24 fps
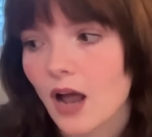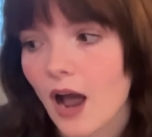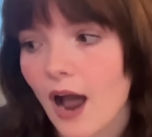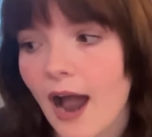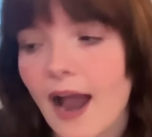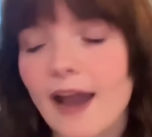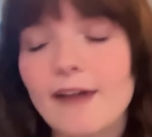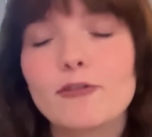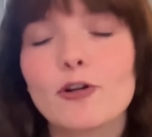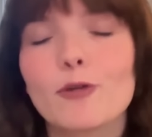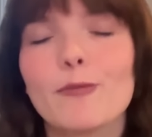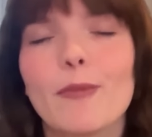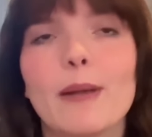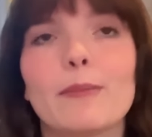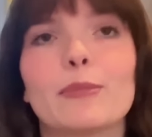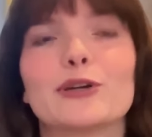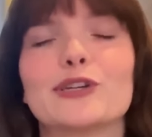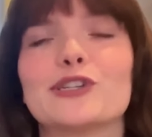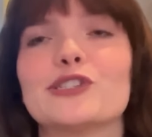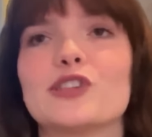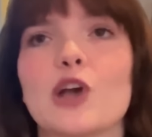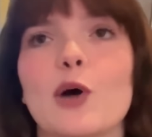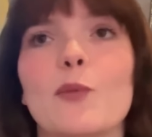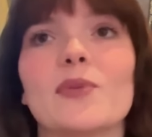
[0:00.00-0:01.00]
I remember
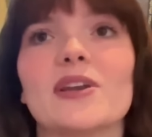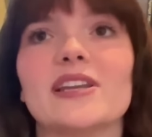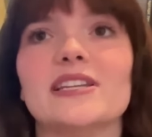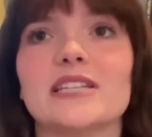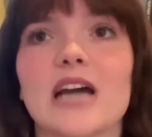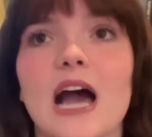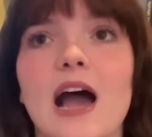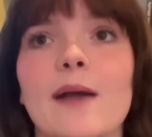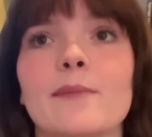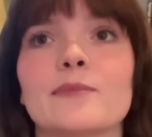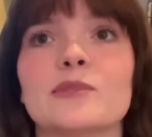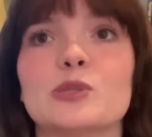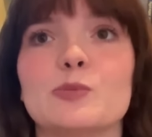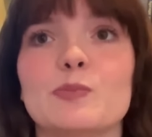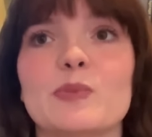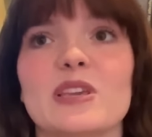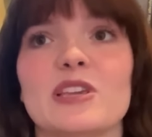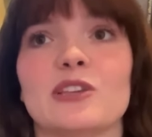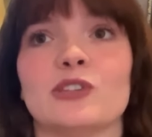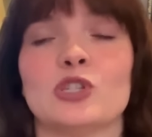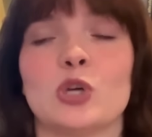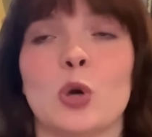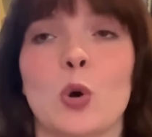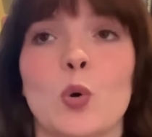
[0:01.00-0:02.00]
so many times
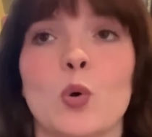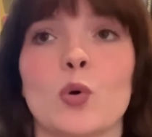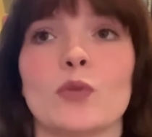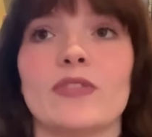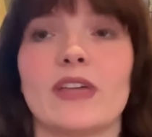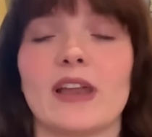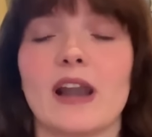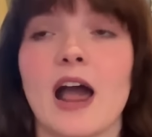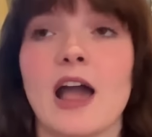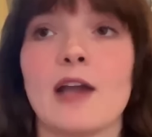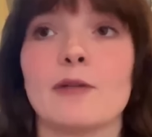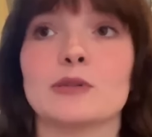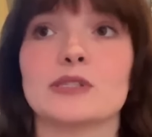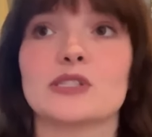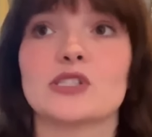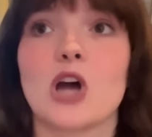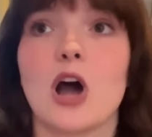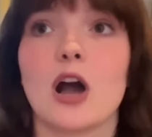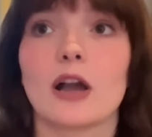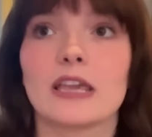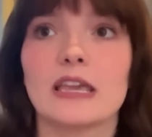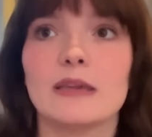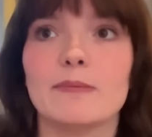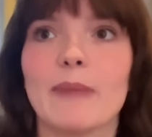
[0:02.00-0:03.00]
being told that I was
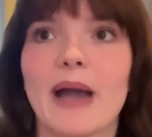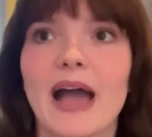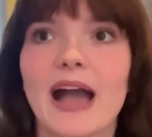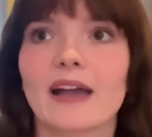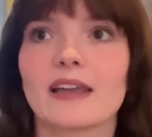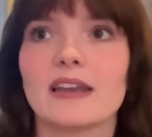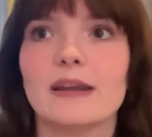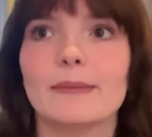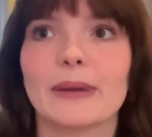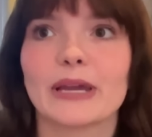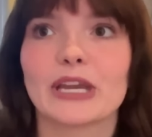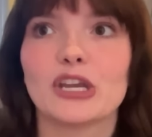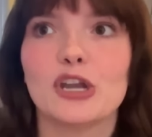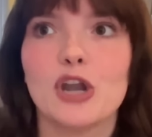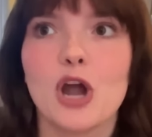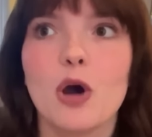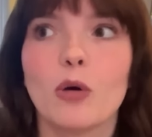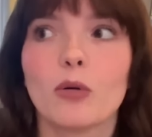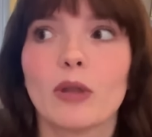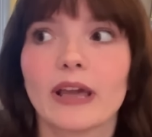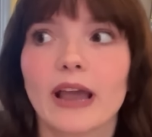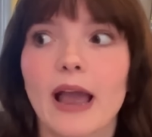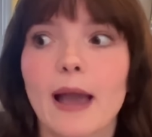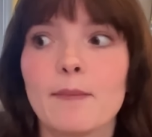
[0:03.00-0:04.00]
talking back, and I'm like,
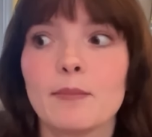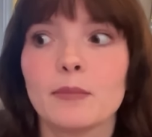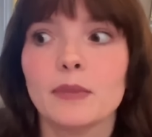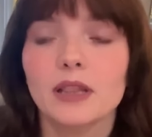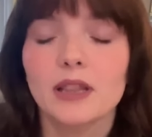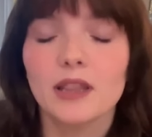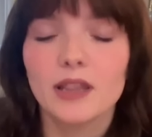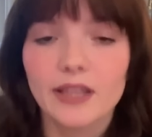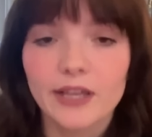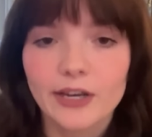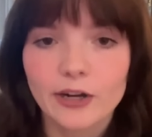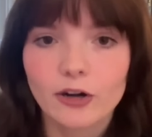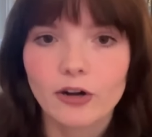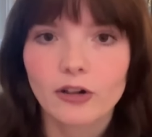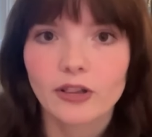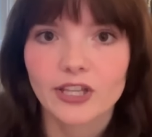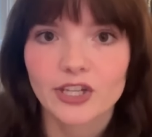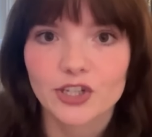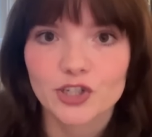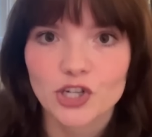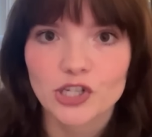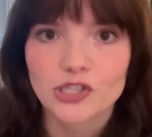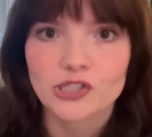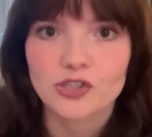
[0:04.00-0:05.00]
no, like I'm
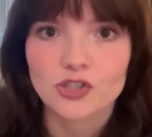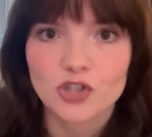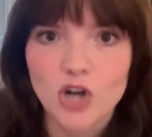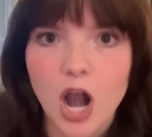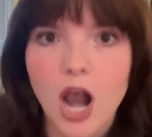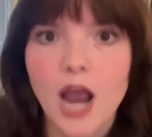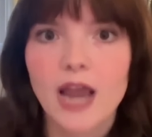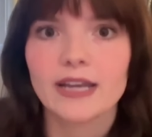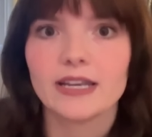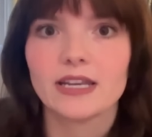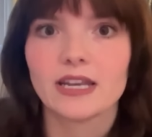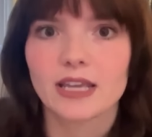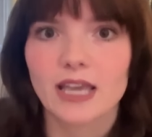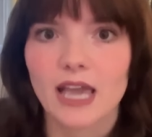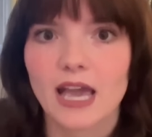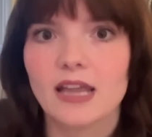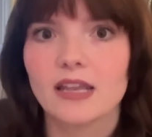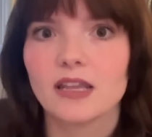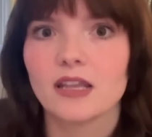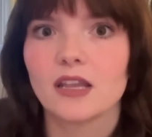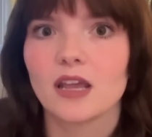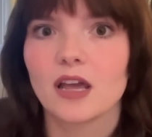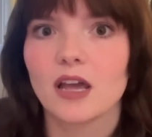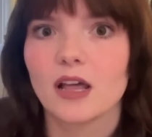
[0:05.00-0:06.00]
literally just trying to
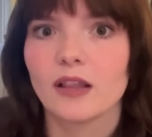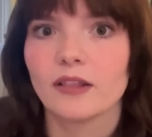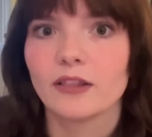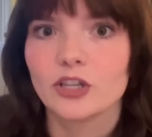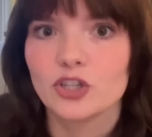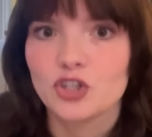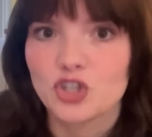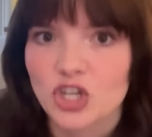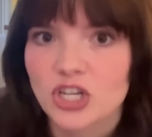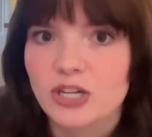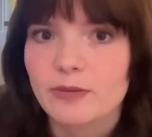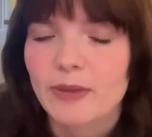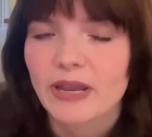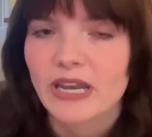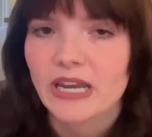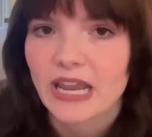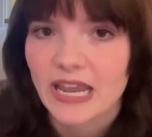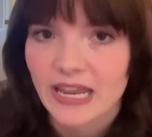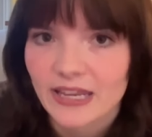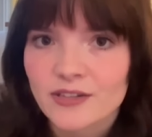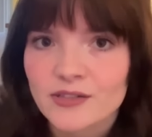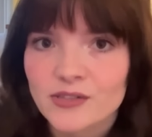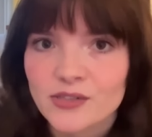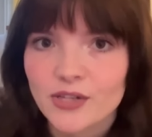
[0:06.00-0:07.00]
get a legitimate
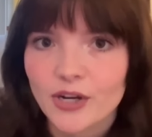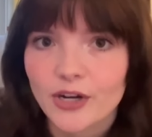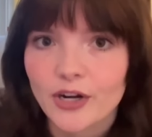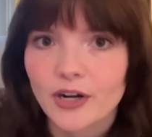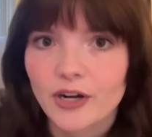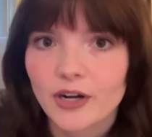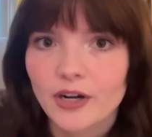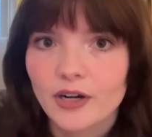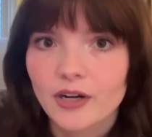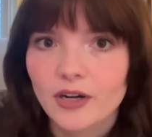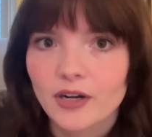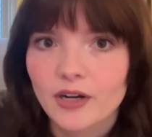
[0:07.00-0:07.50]
answer.